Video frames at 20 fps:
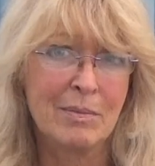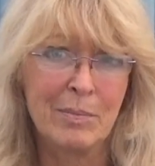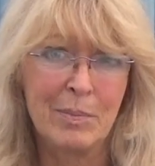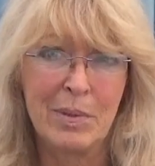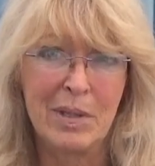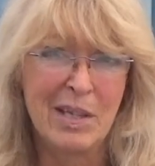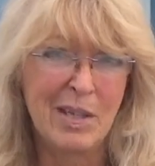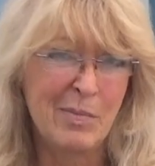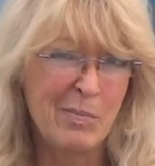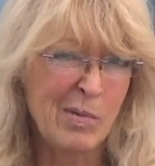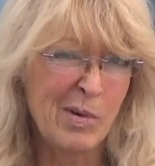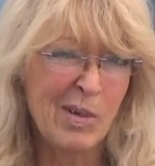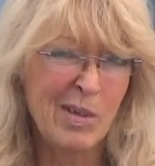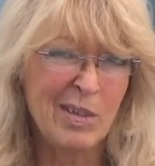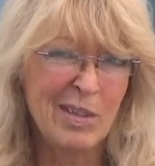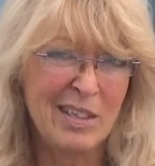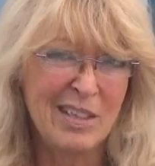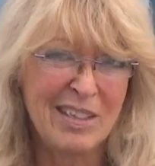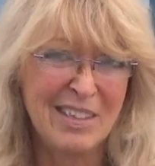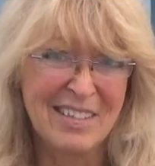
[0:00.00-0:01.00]

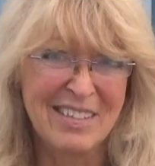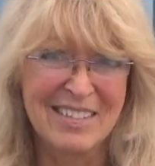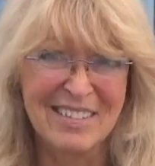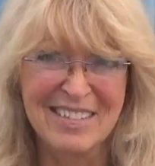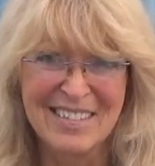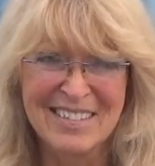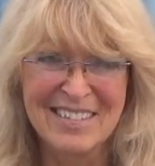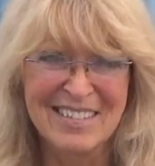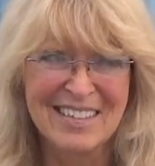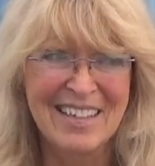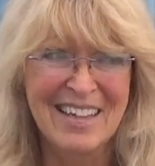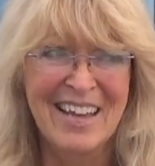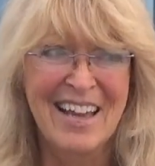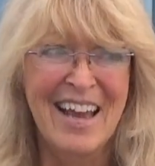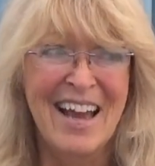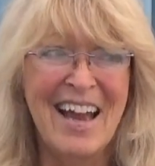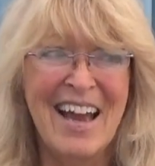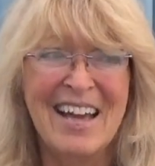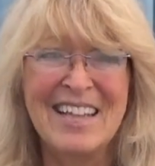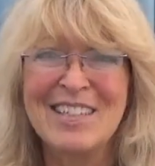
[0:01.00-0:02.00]
people
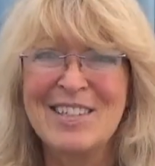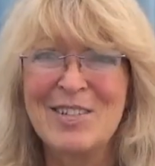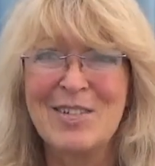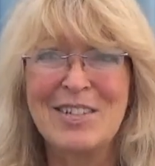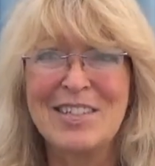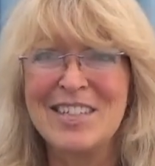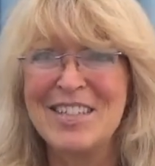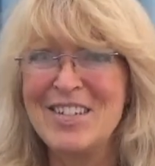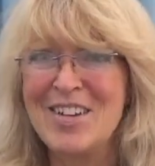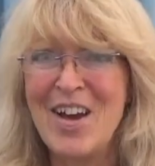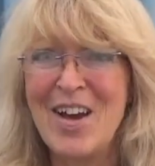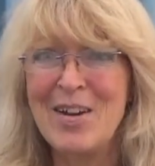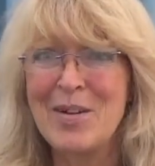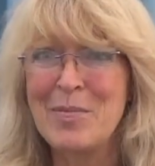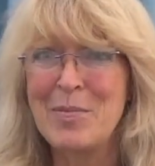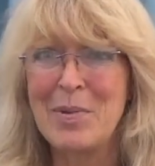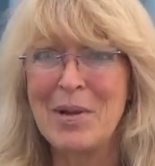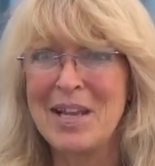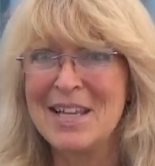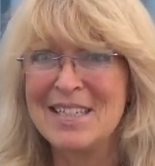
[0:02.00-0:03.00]
and so it's not a
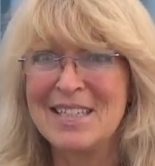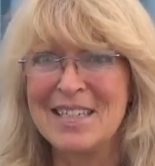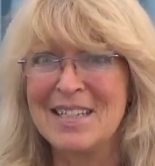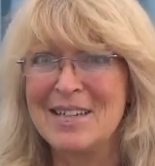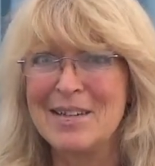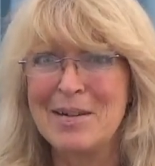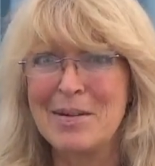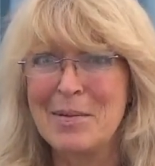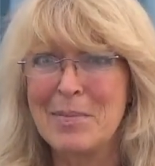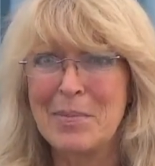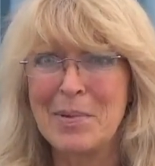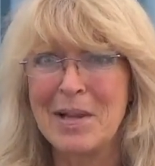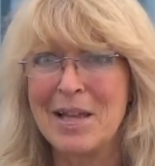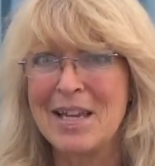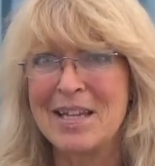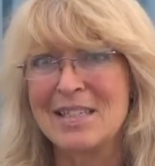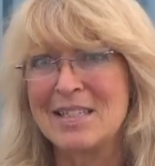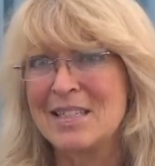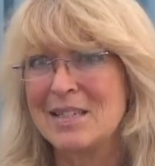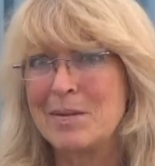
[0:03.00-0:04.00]
pleasant
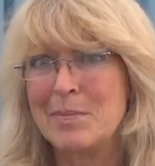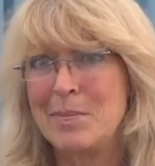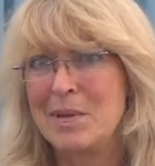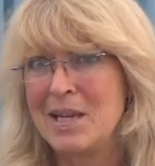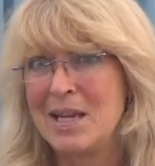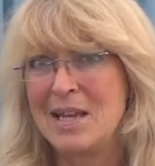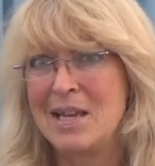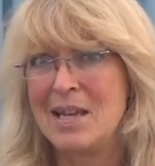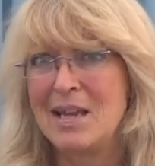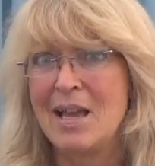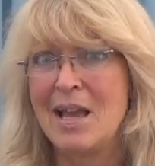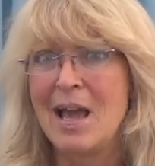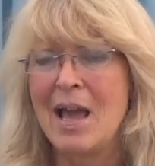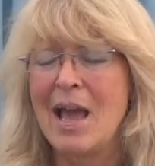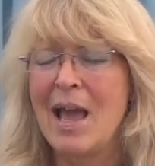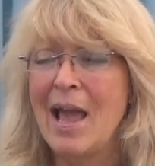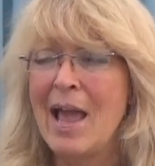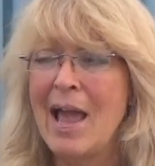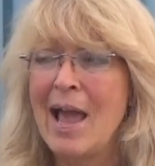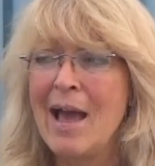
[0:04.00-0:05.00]
place to be,
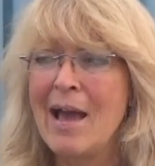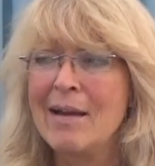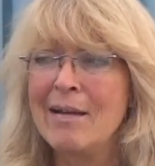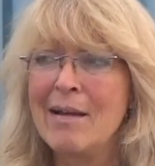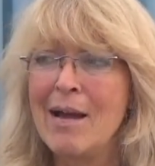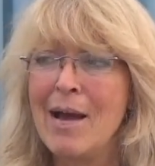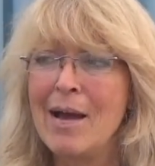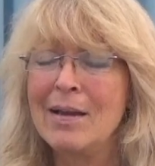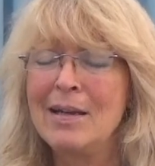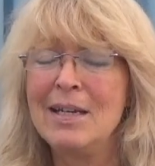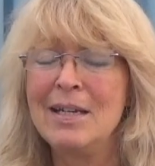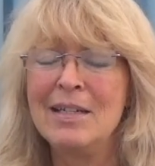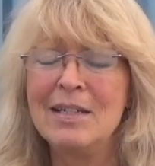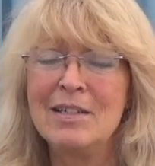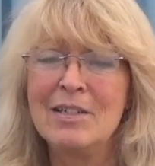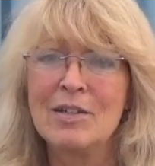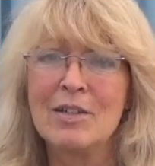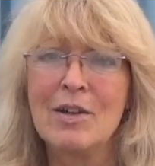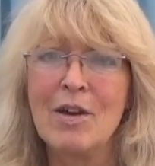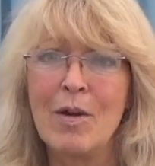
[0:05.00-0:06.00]
and I needed
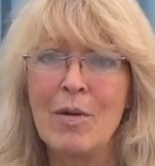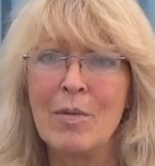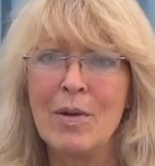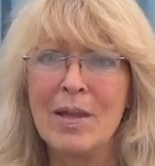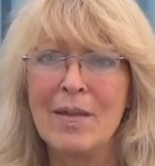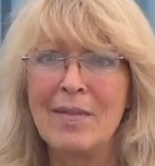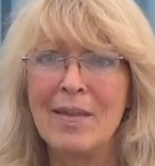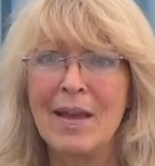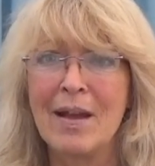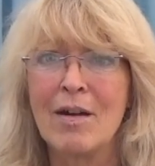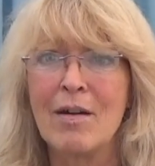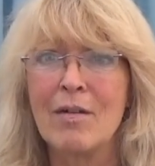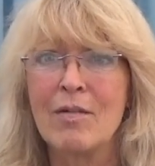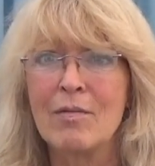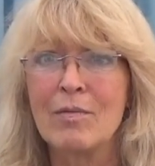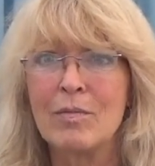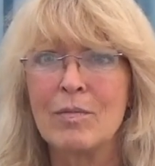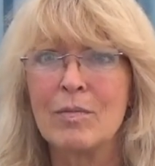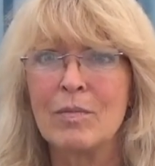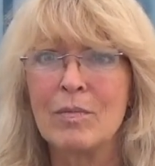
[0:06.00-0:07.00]
to go in there
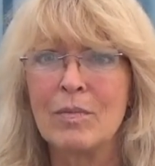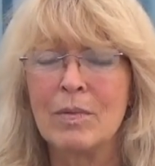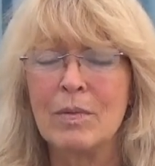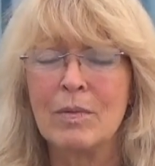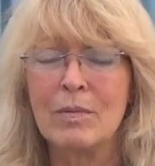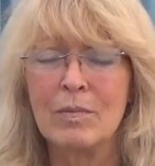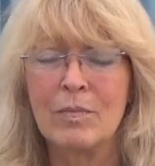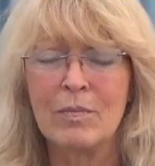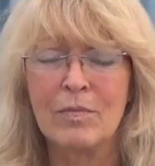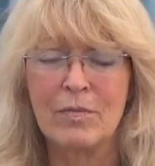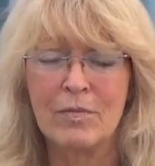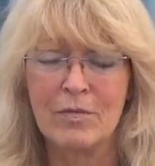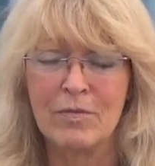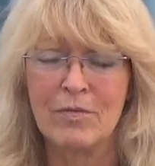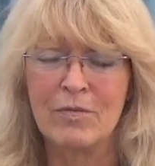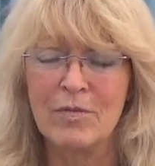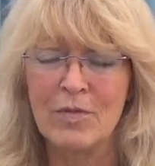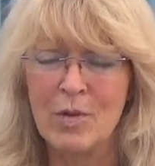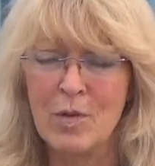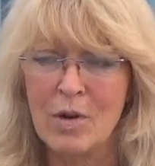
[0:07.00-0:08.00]

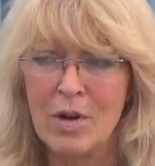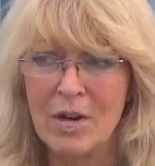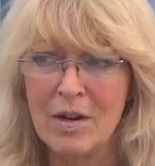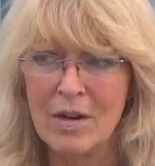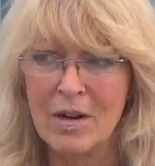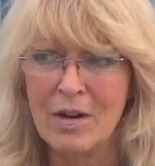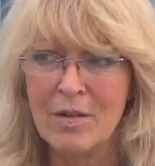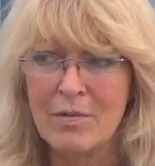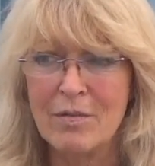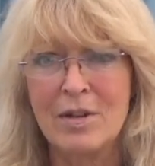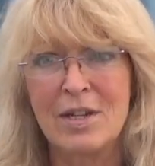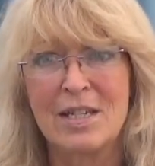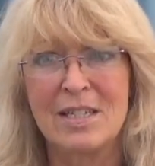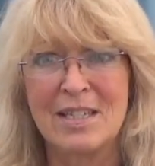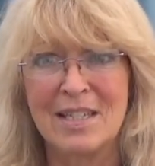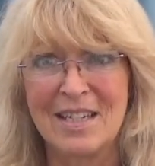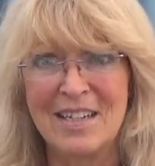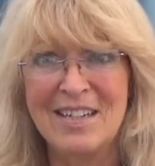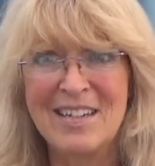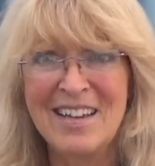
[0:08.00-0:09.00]
for a
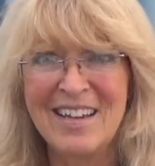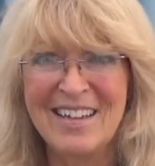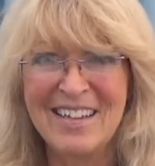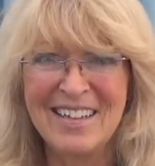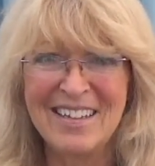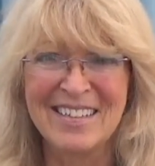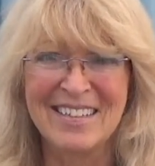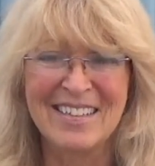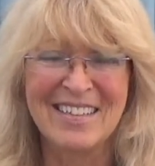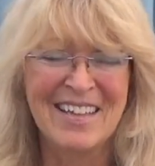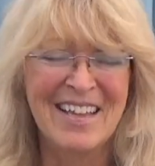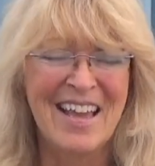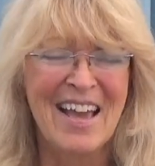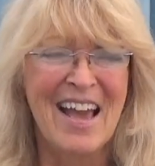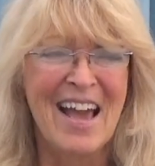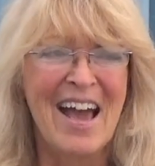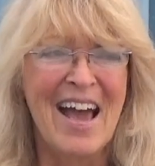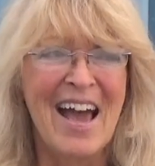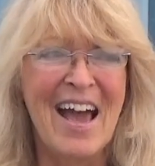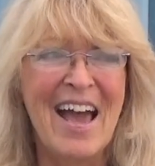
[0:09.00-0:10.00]
reason
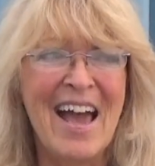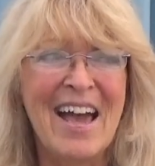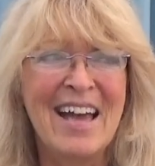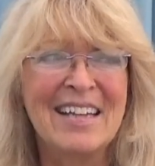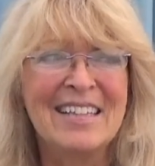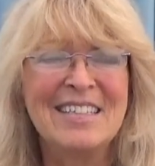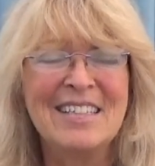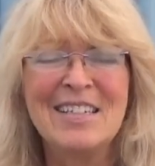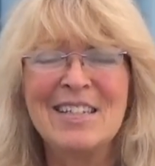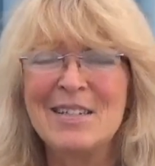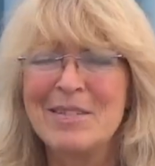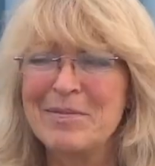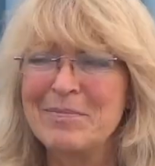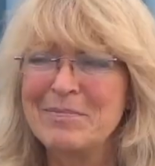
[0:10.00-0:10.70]
and